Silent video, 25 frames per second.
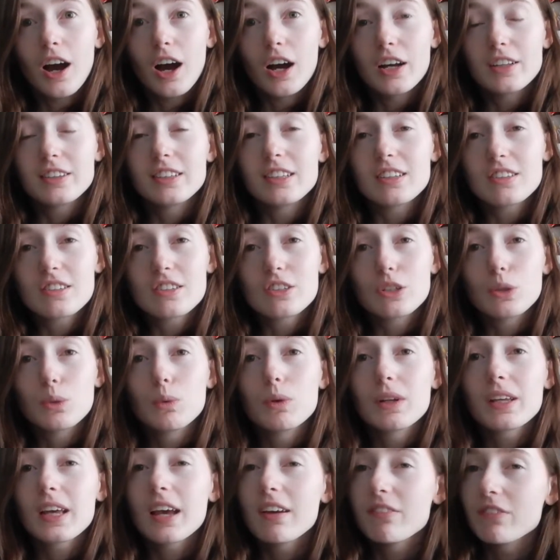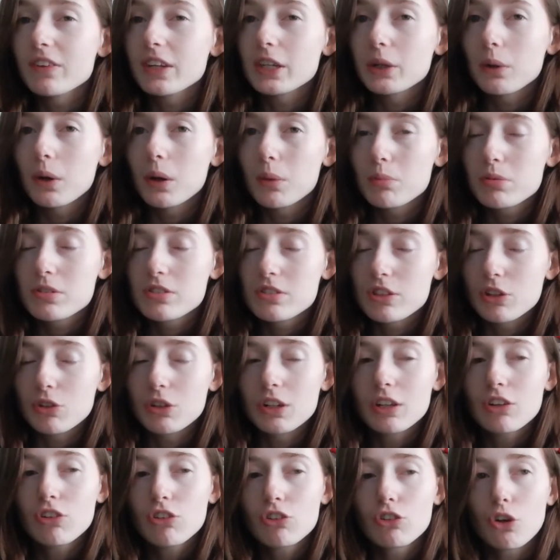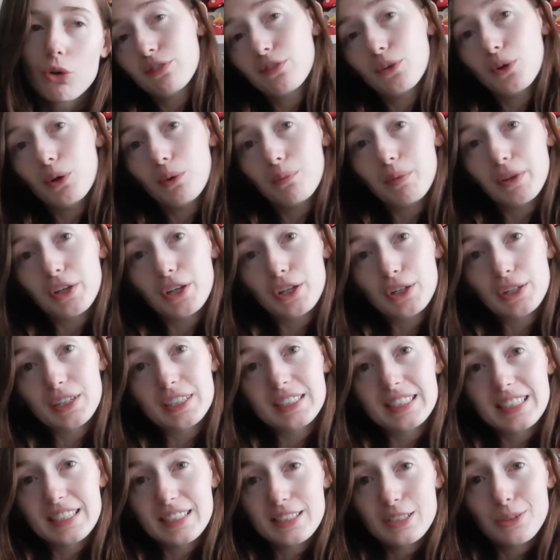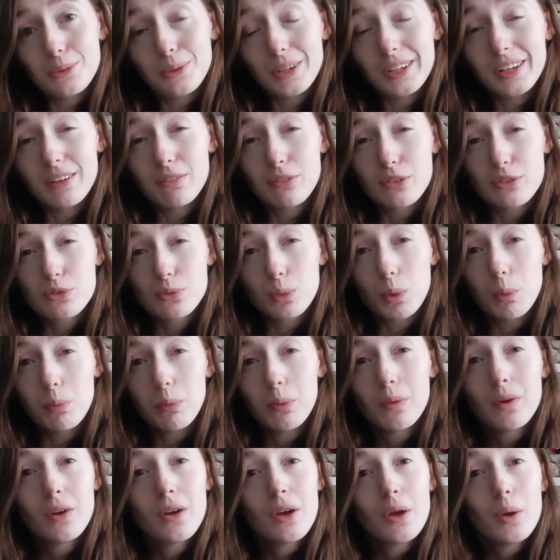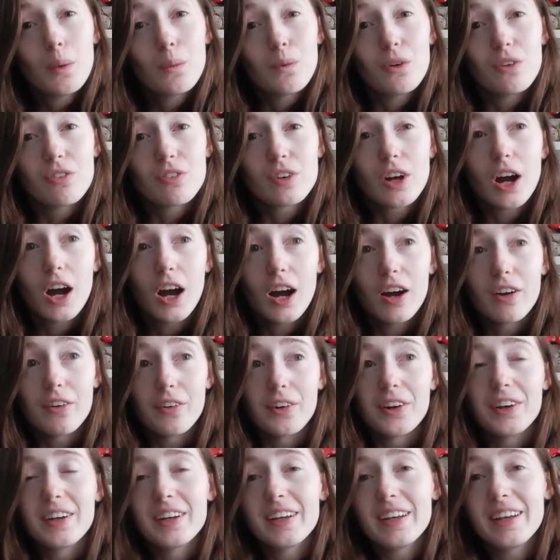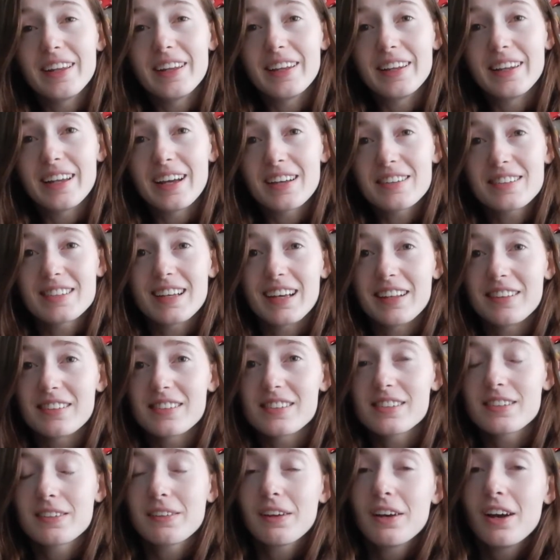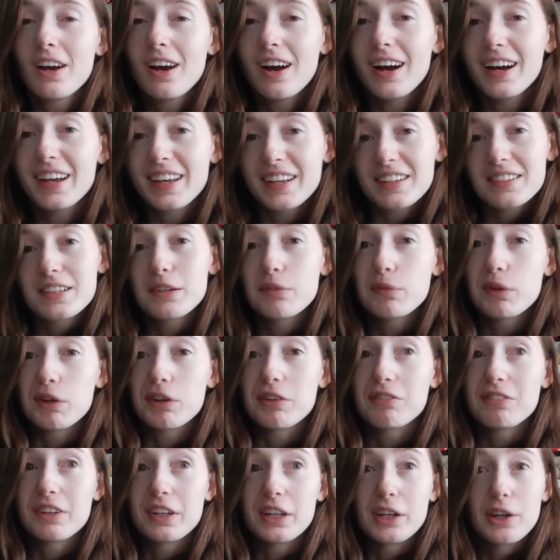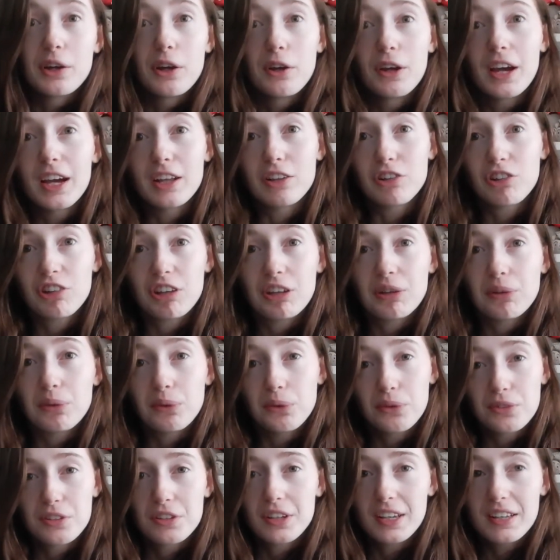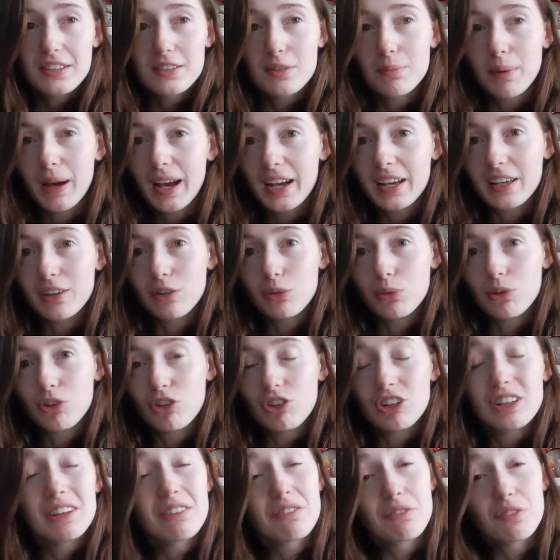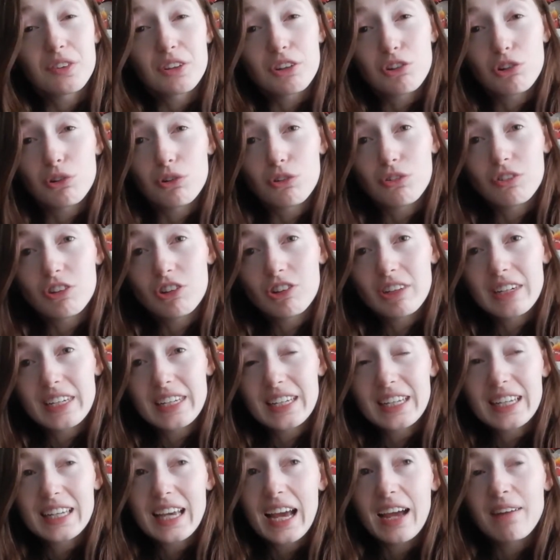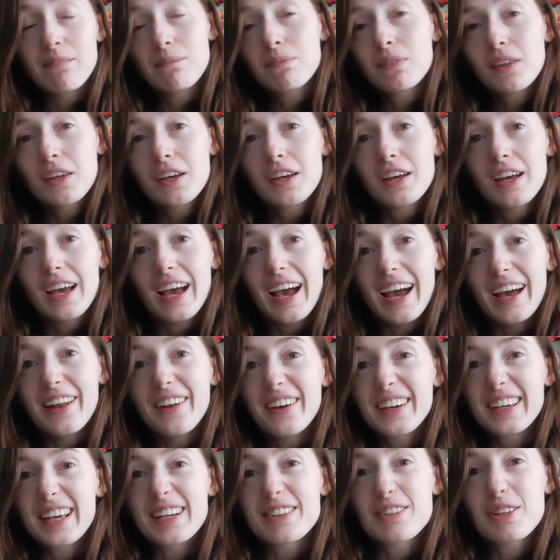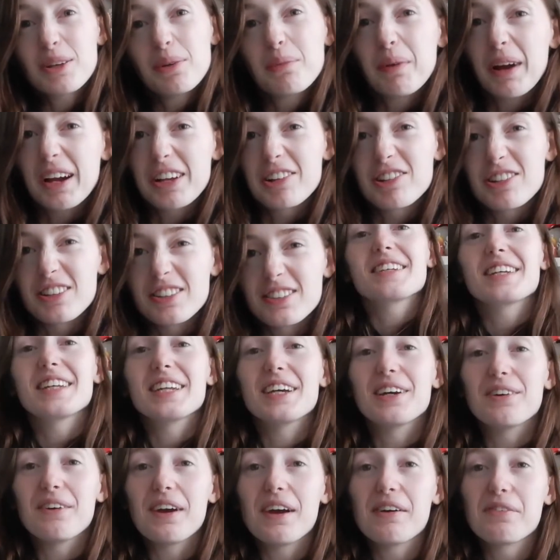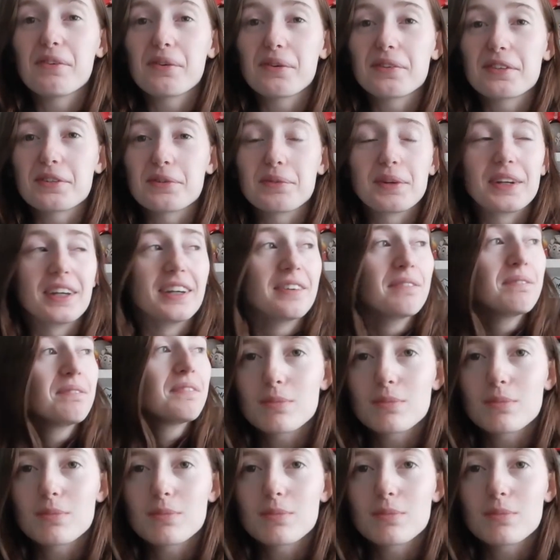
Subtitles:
I did still want to get a video up soonish, so I thought it'd be a good idea to do another swap with Cara, and in that sense, I get to upload a video and she also gets a package which she didn't think she was originally going to get. And I get two packages, so you know, everyone's a winner.